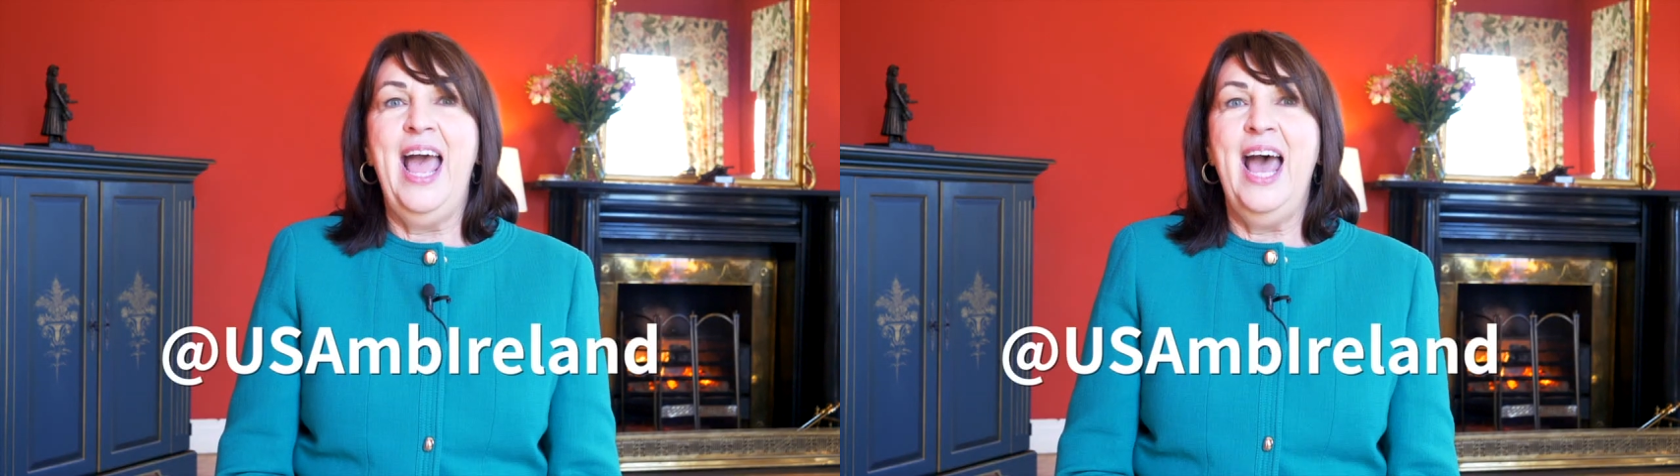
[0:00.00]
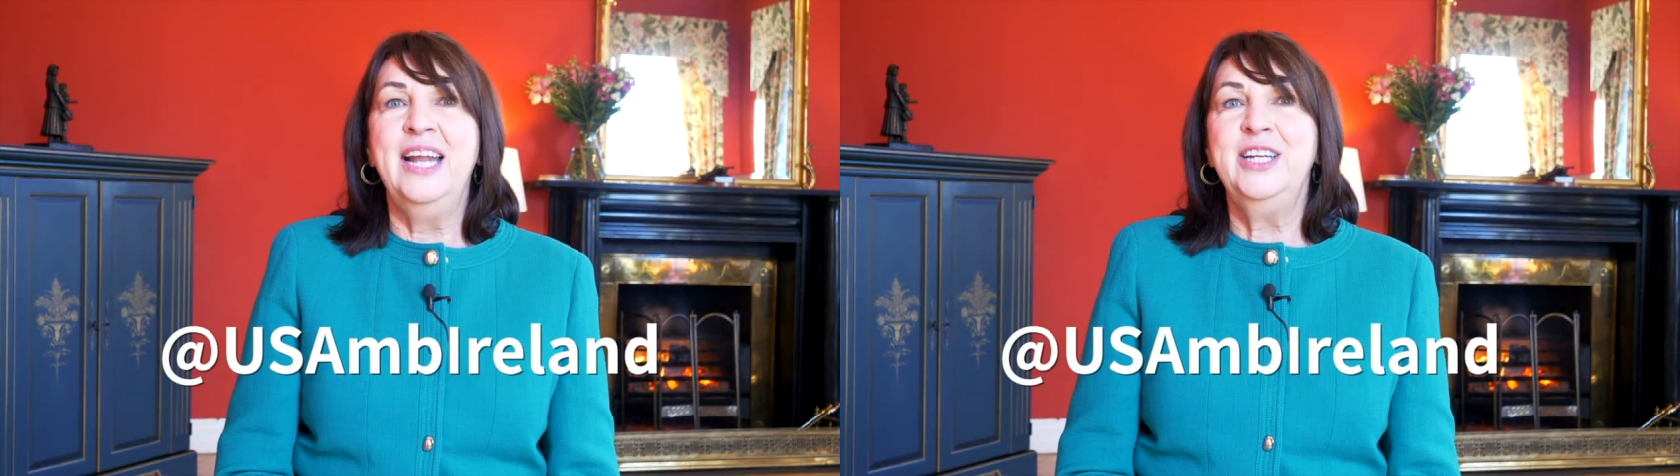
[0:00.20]

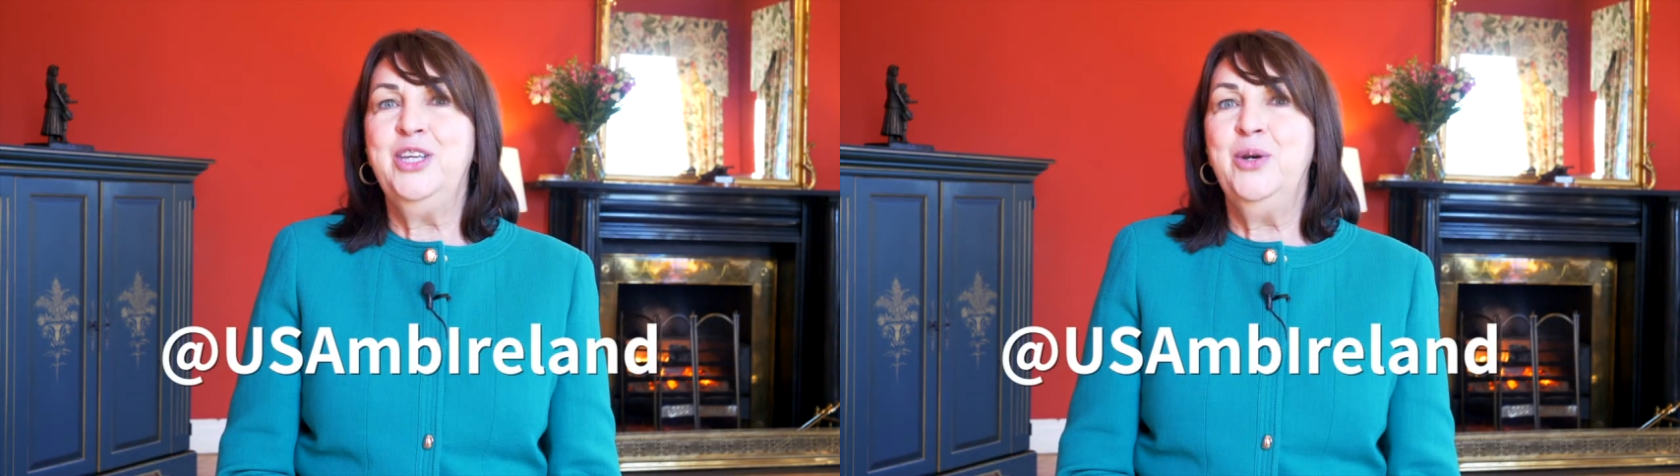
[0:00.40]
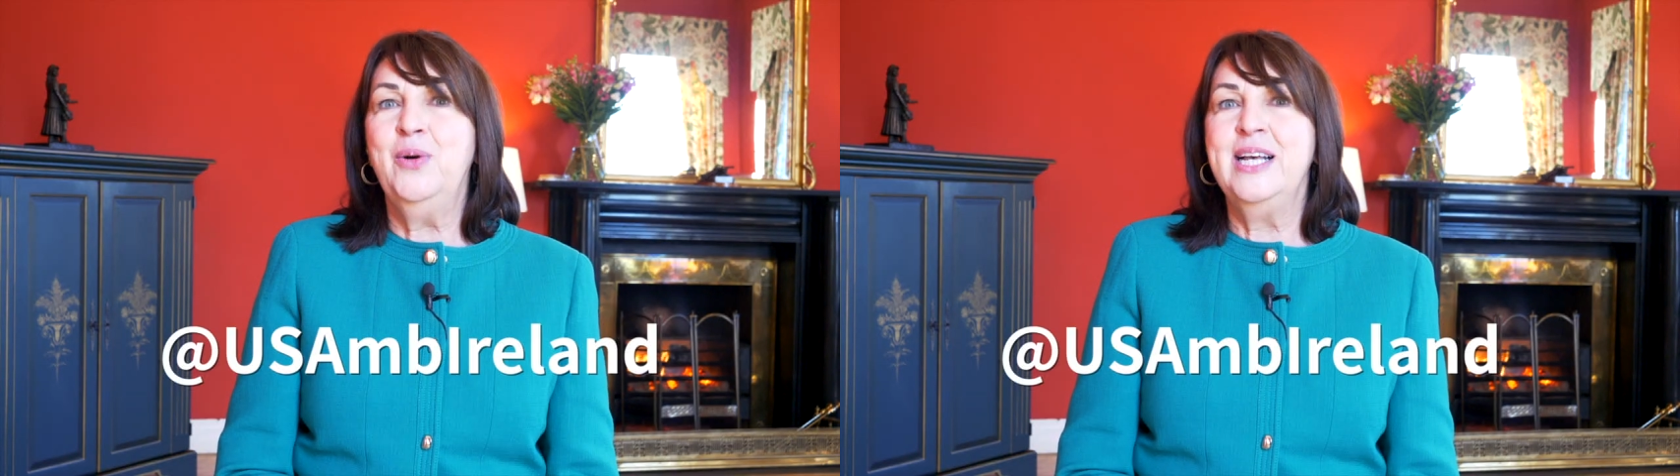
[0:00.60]

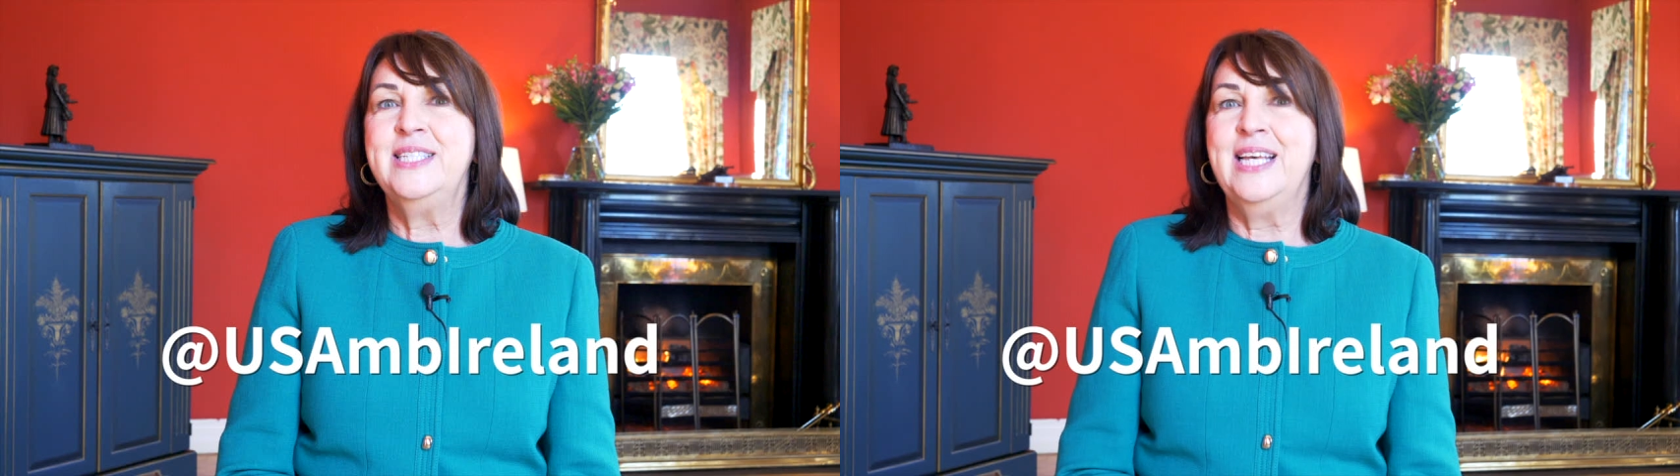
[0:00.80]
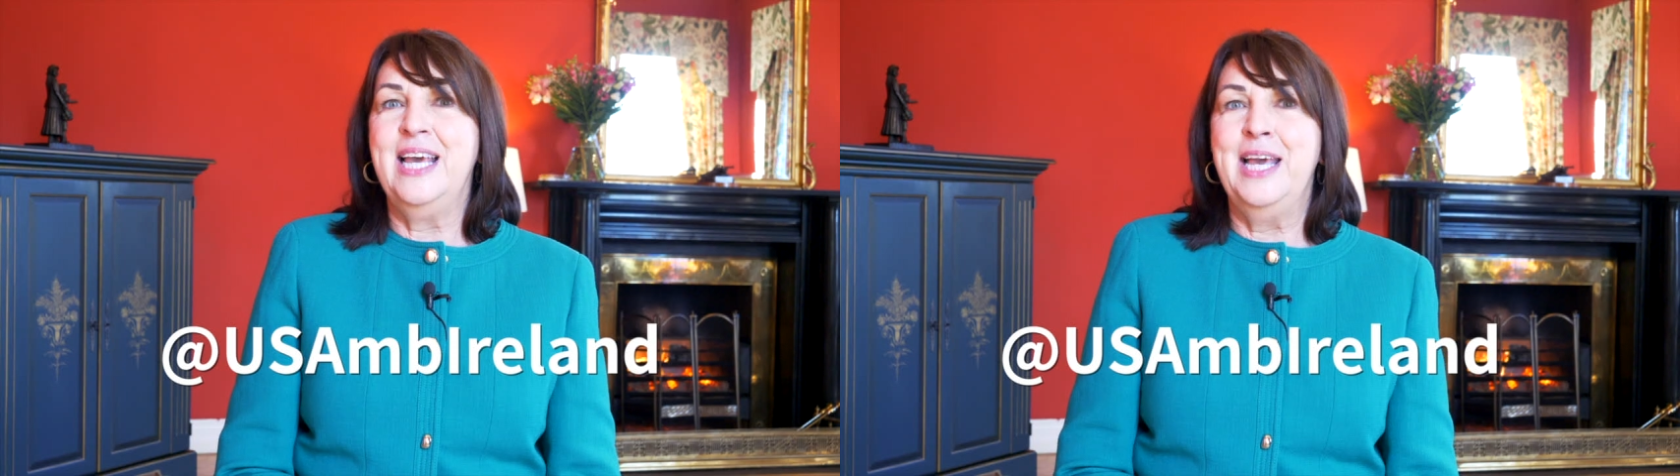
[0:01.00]

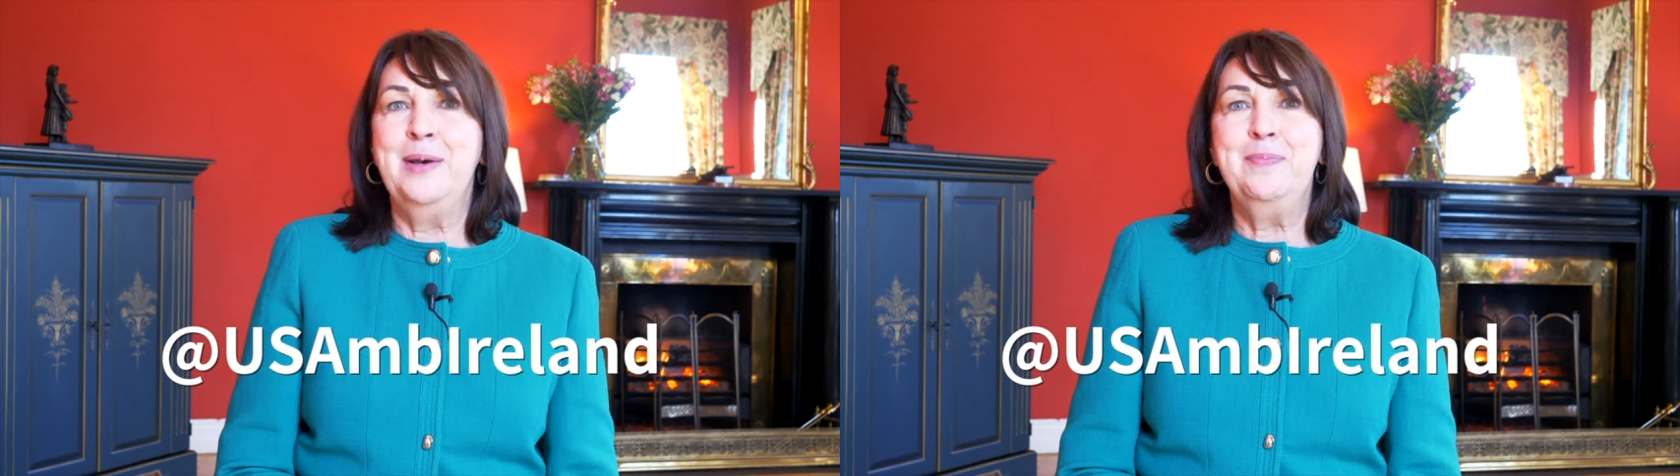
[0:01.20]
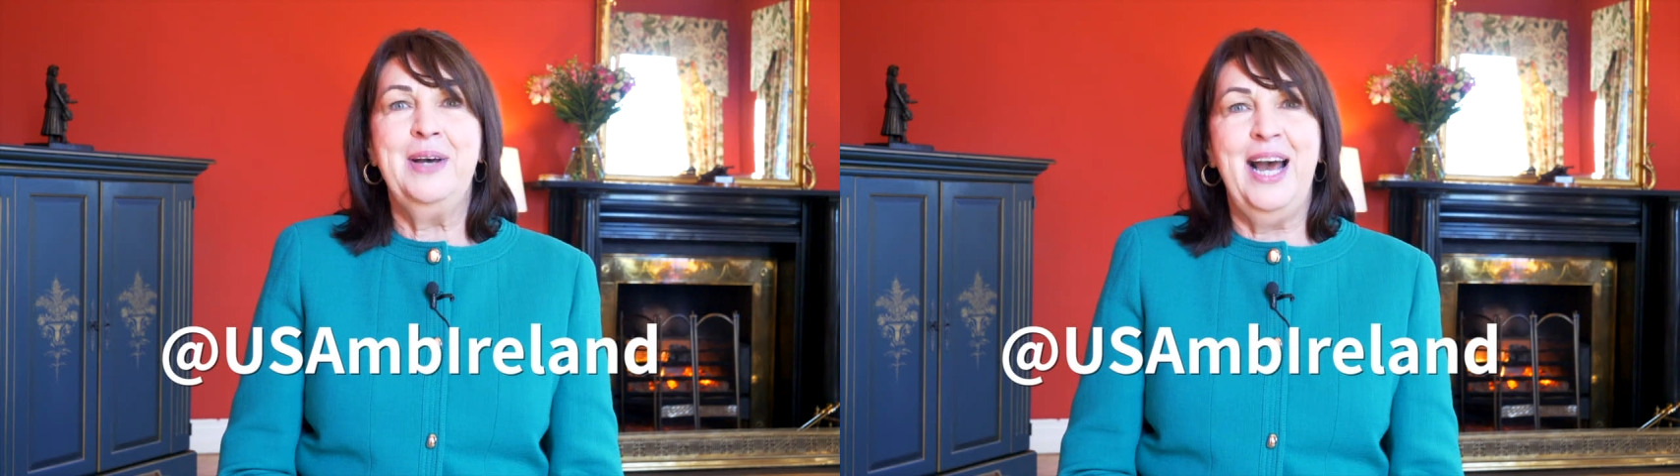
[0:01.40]

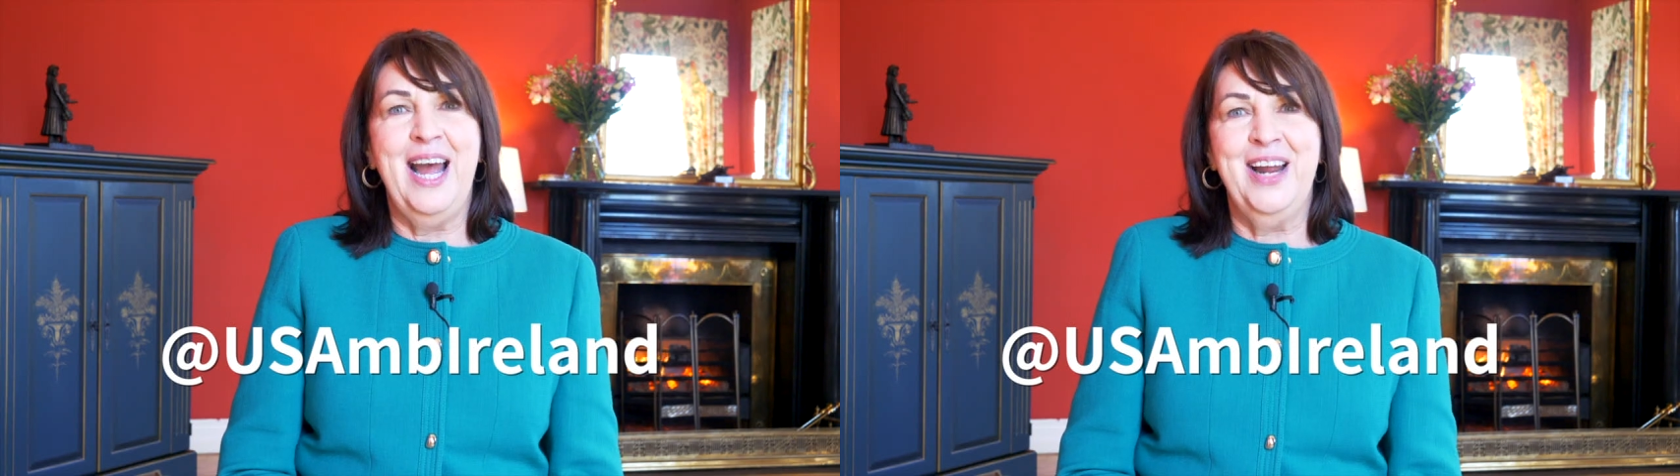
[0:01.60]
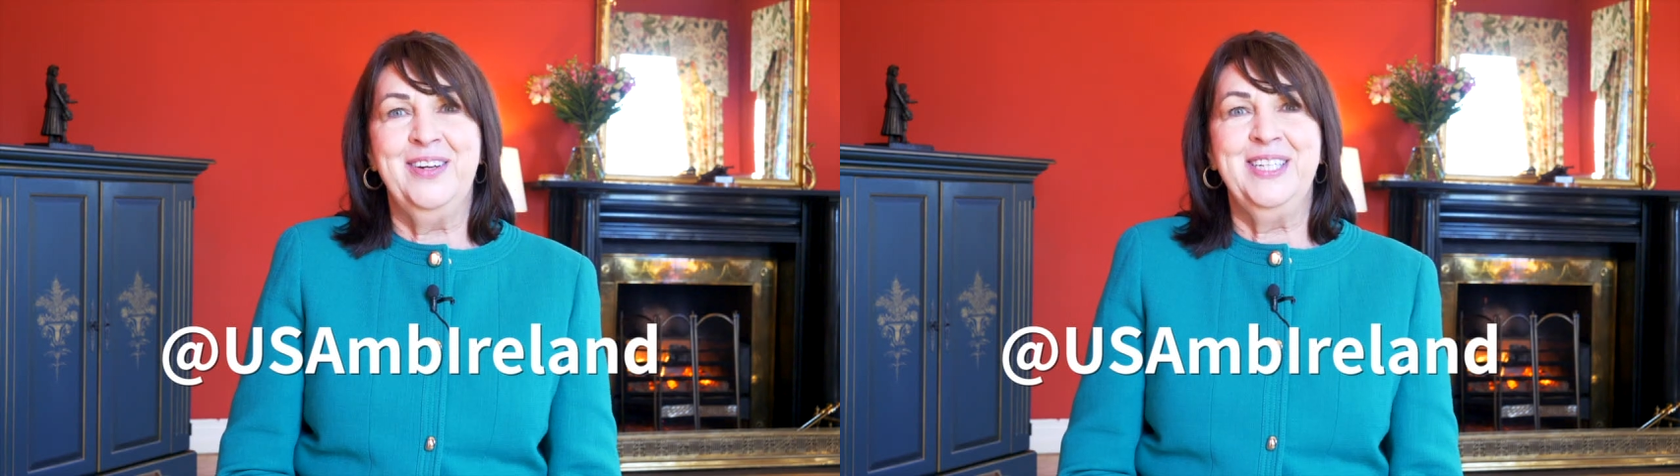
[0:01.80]

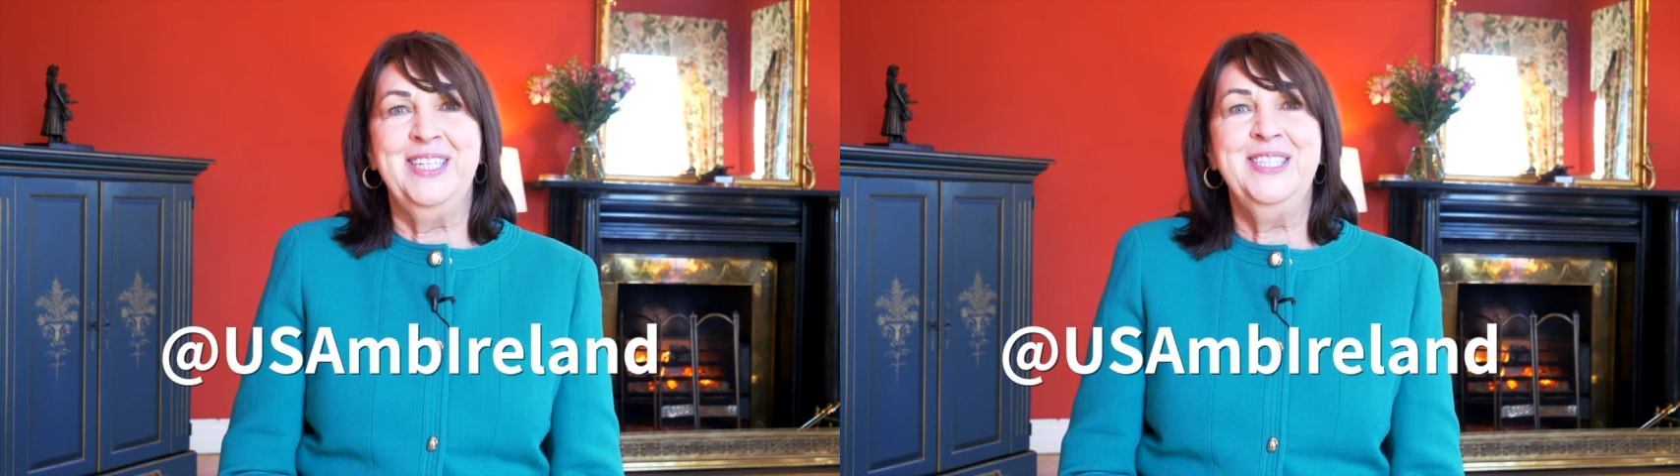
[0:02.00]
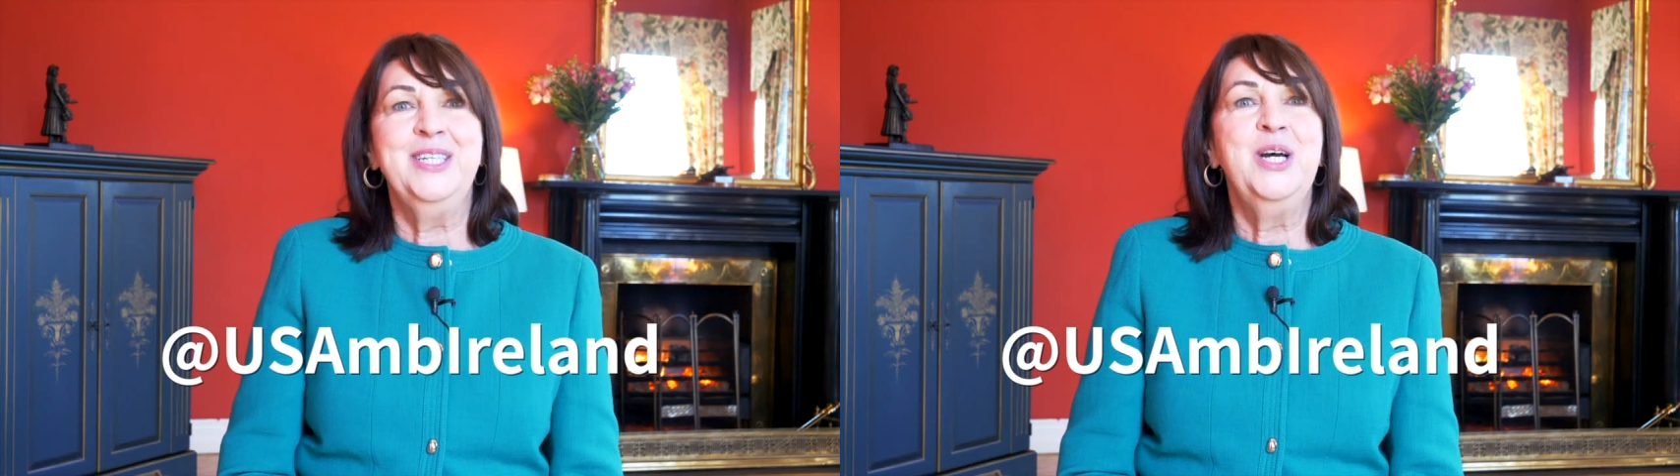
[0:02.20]

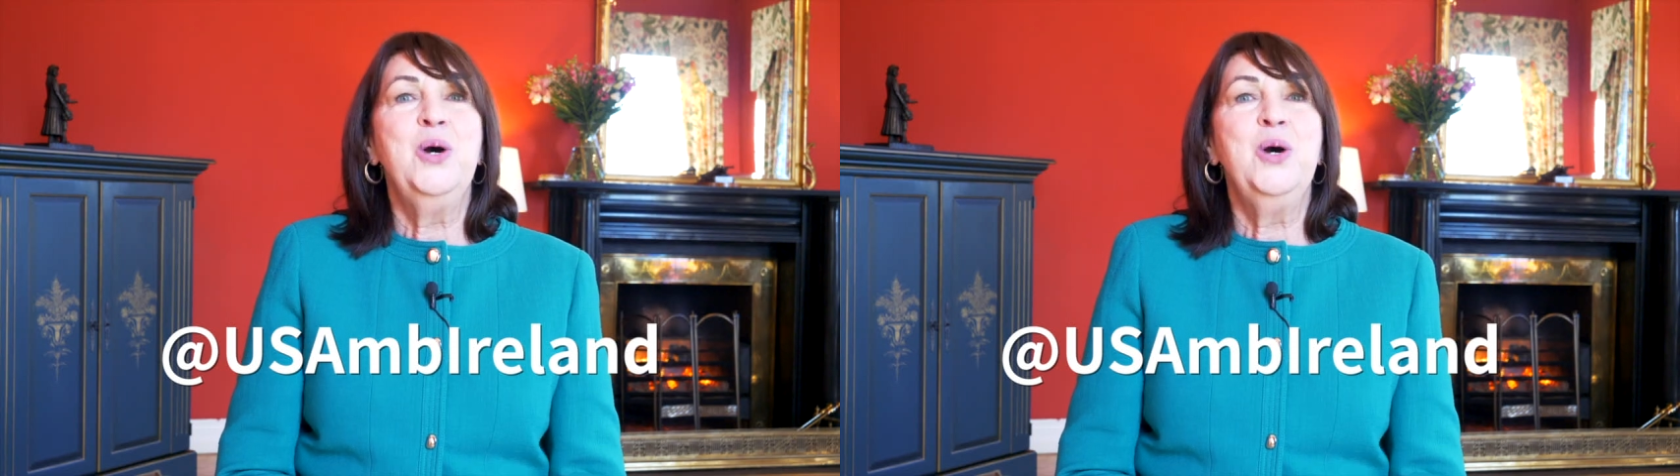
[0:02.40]
@USAmbIreland,